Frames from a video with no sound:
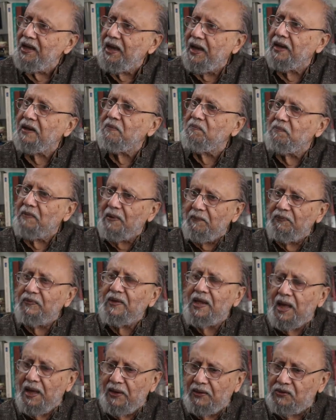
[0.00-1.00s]
And
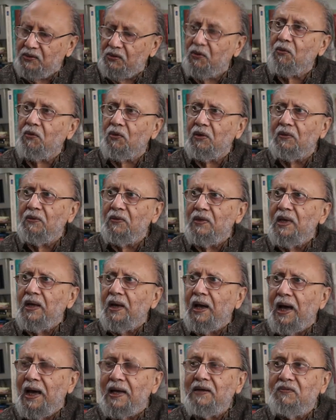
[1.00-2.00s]
uh, so,
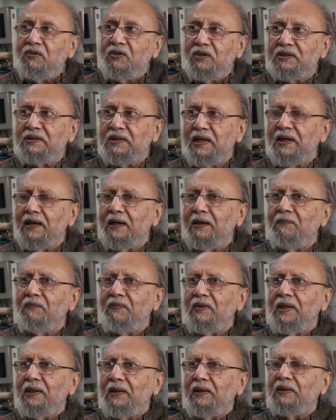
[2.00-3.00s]
I would say
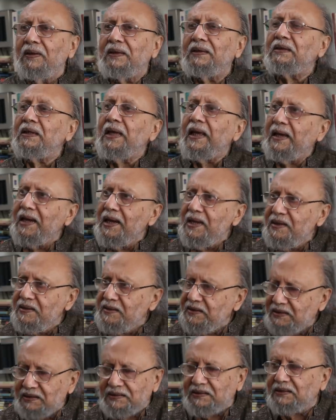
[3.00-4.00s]
this again
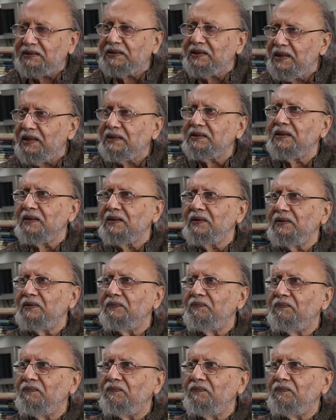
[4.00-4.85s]
teaches us a lesson